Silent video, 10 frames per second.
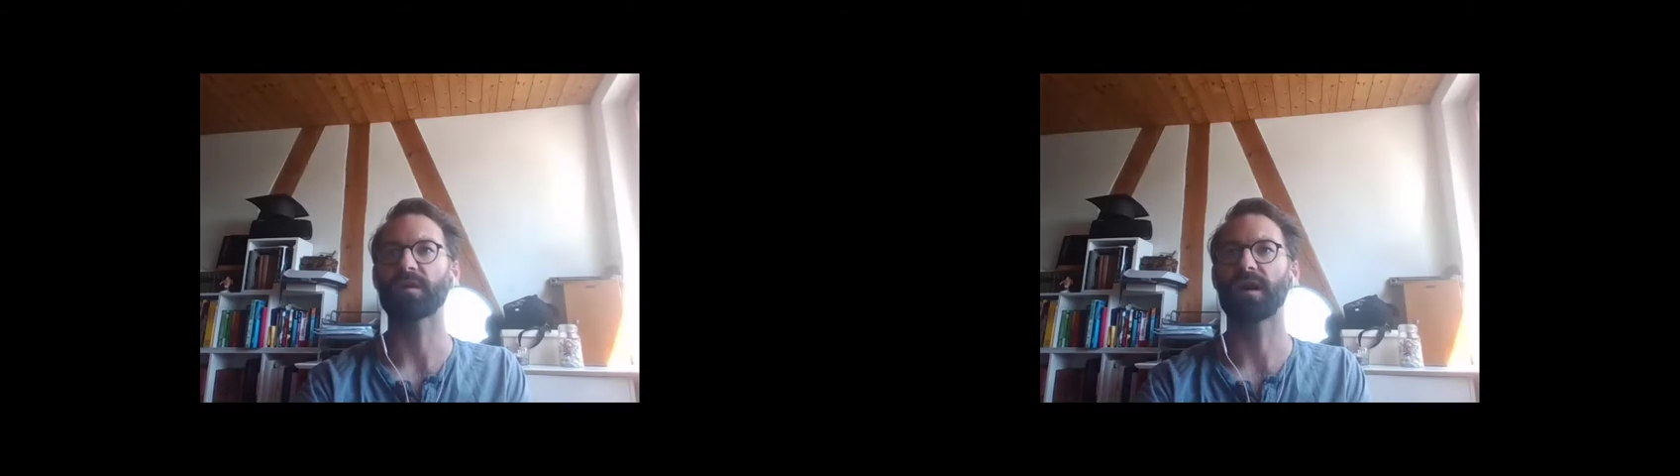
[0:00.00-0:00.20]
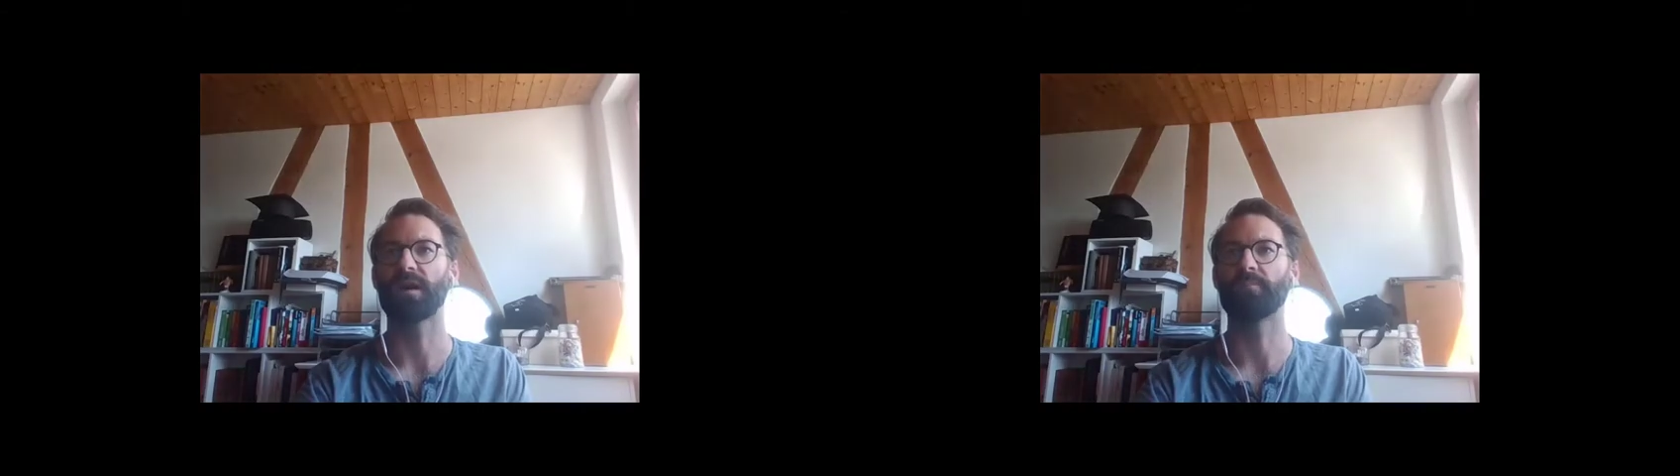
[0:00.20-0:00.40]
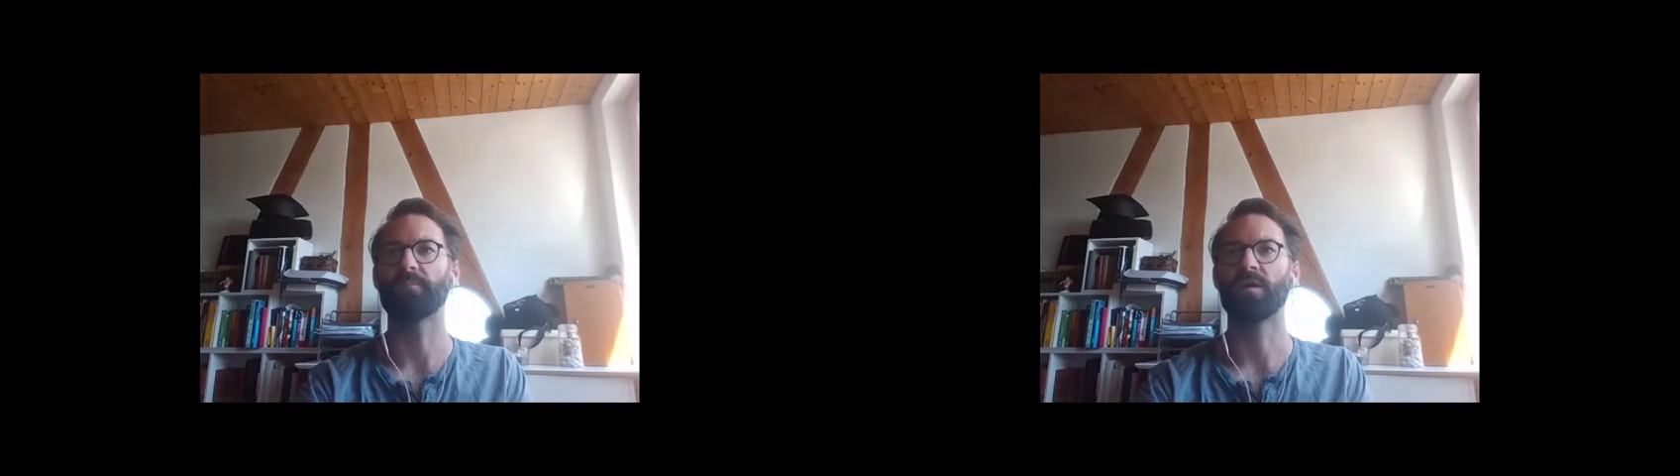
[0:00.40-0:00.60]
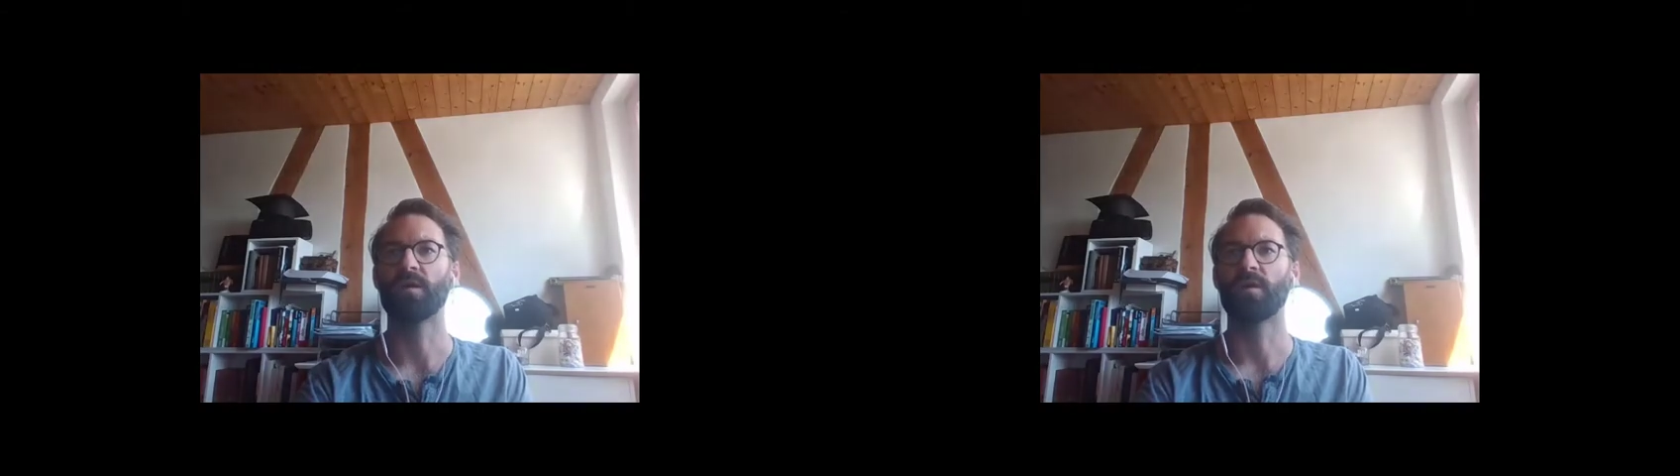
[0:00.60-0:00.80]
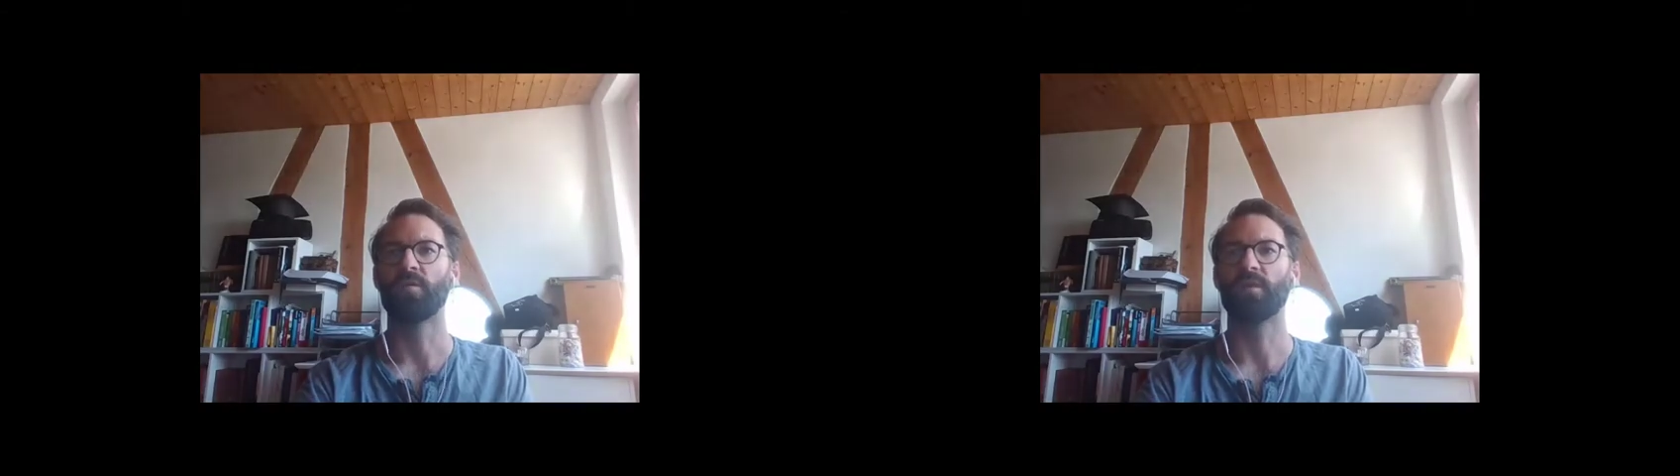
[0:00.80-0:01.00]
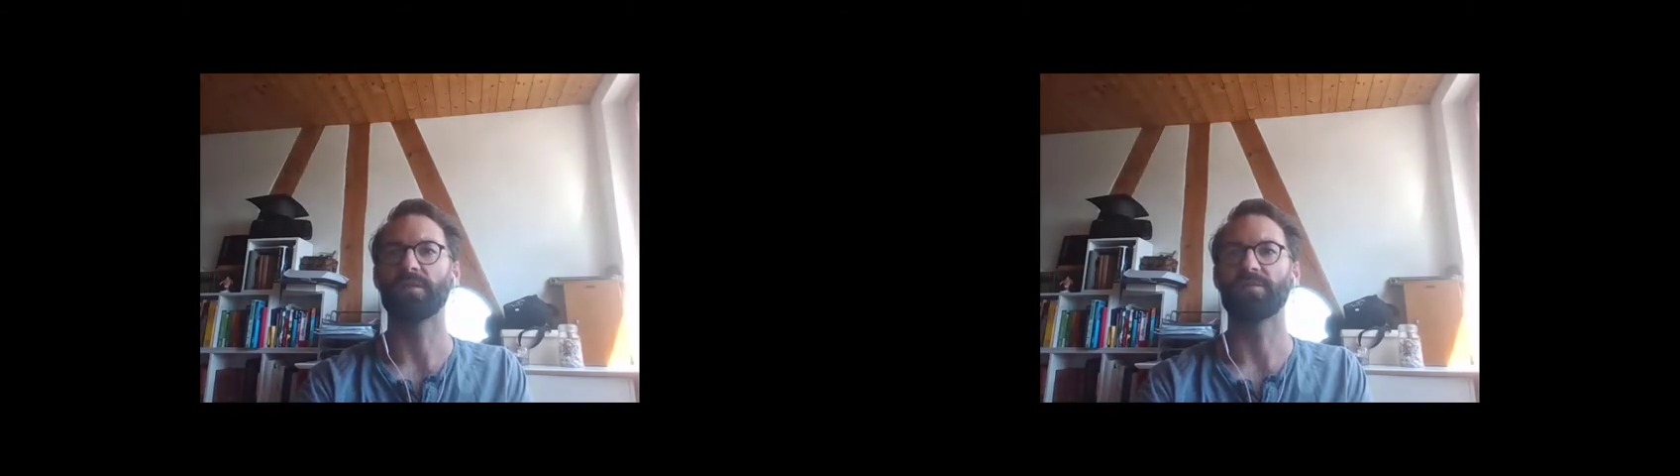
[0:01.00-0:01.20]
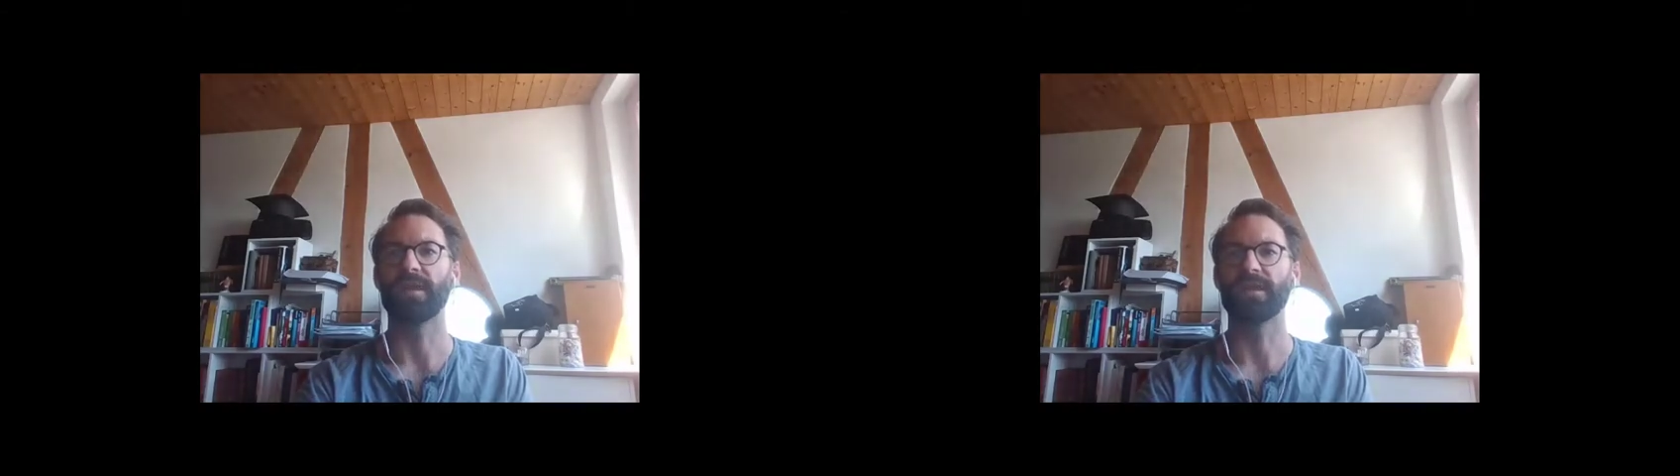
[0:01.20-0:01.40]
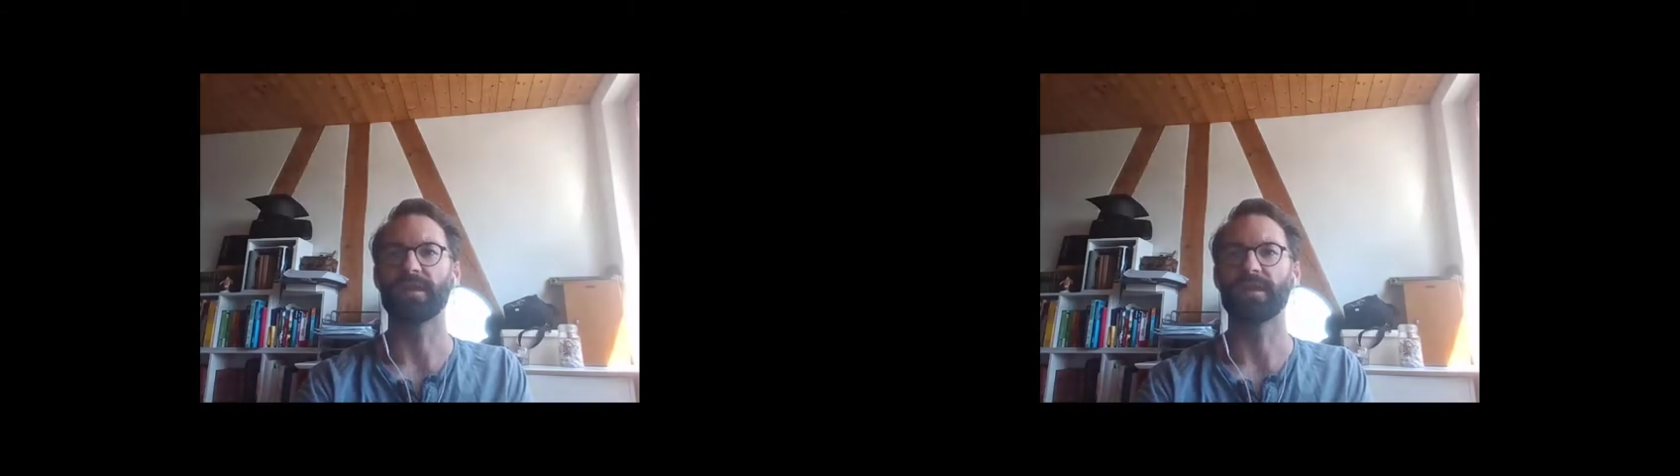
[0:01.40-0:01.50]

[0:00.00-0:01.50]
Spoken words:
what they